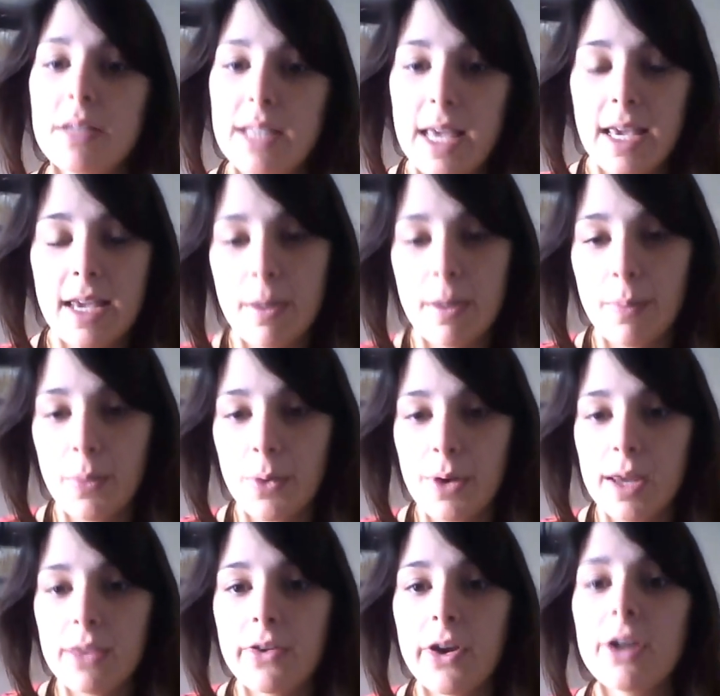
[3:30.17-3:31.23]
taking a
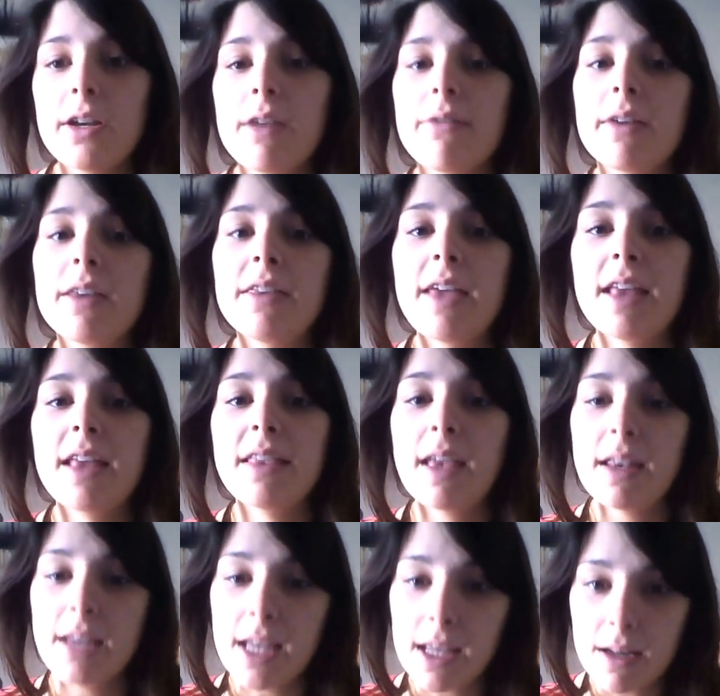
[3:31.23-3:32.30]
breather and everything.
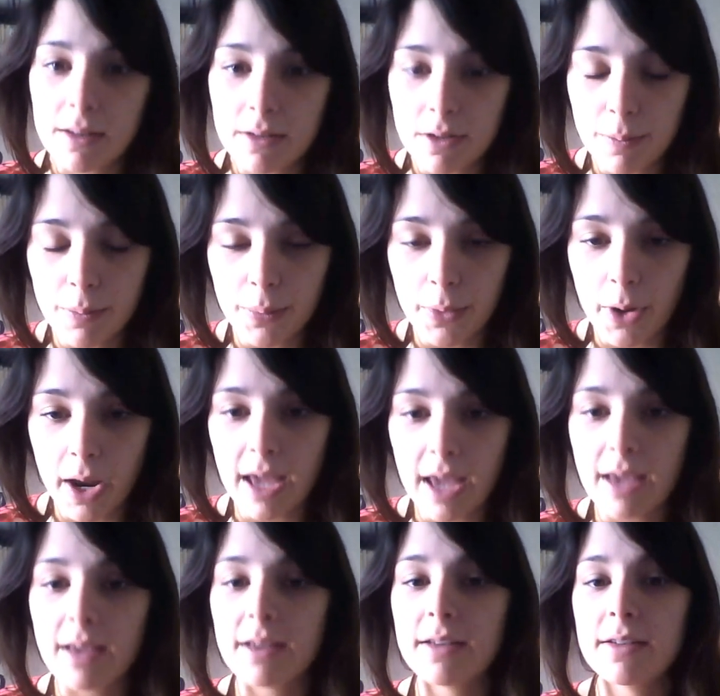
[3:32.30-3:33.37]
They need a little
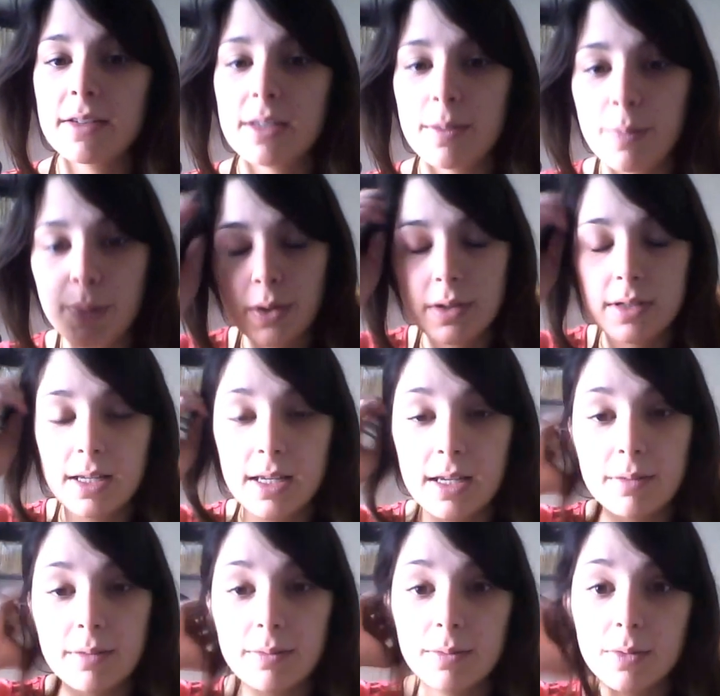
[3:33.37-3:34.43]
break
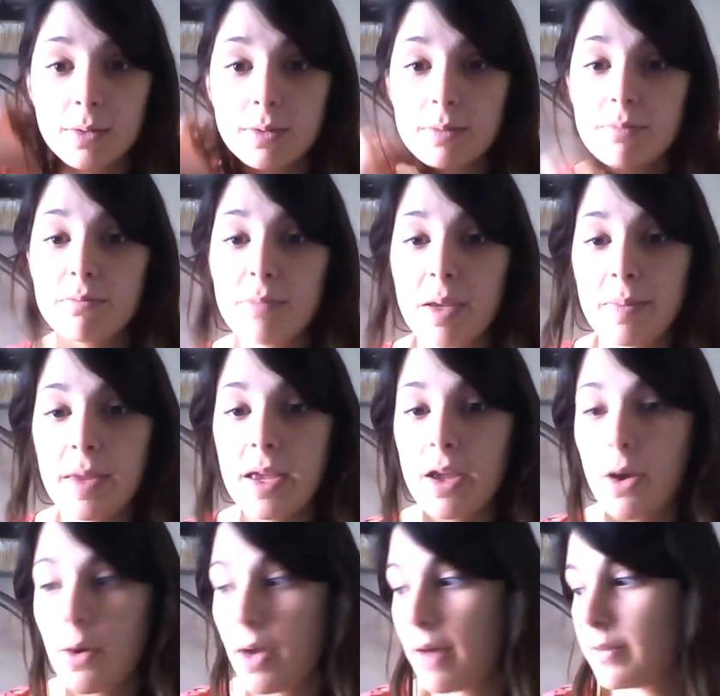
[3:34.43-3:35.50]
to maybe
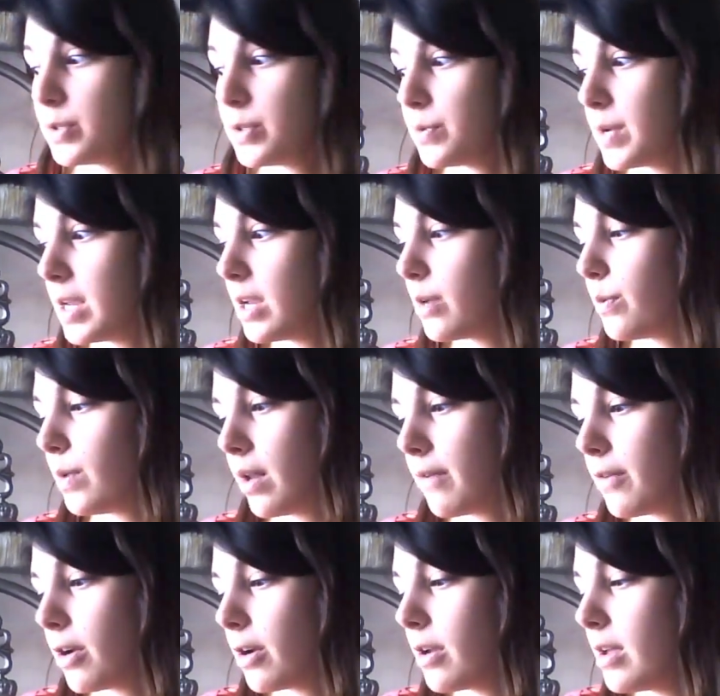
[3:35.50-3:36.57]
go have a drink or
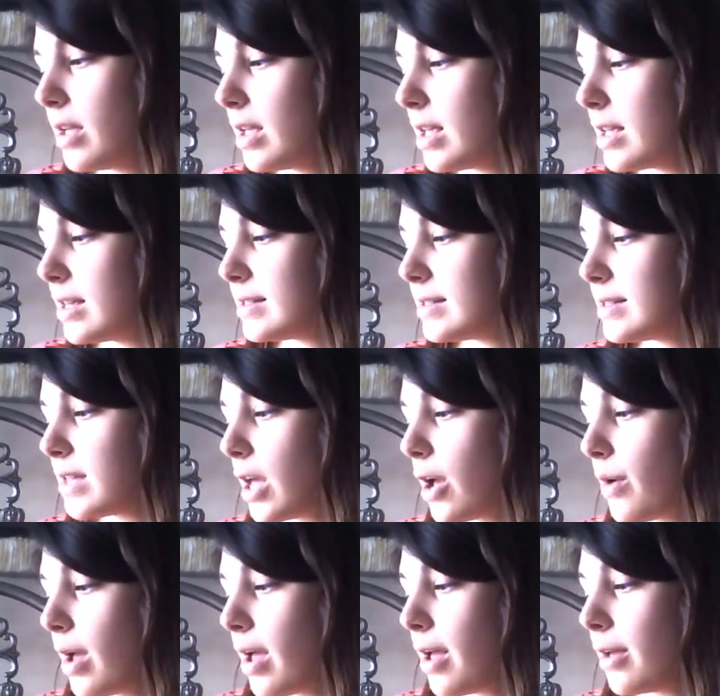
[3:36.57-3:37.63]
whatever.
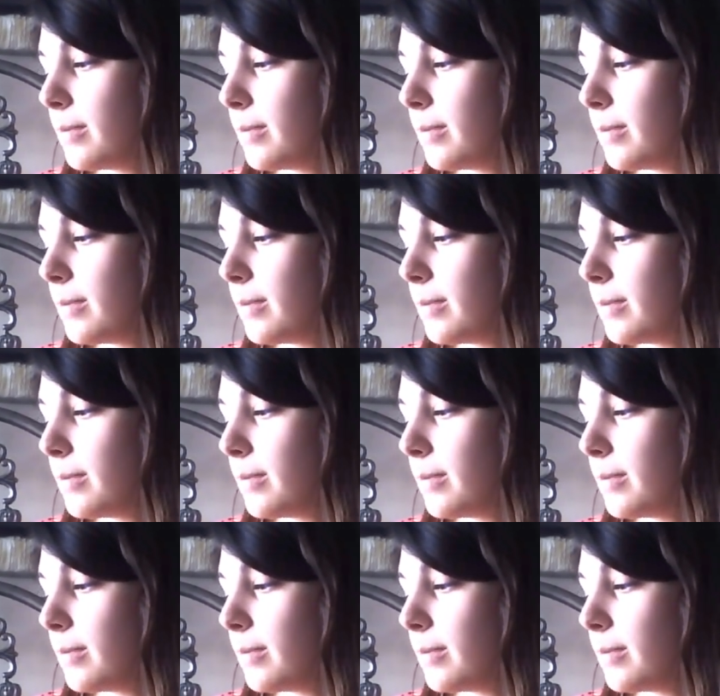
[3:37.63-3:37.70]
So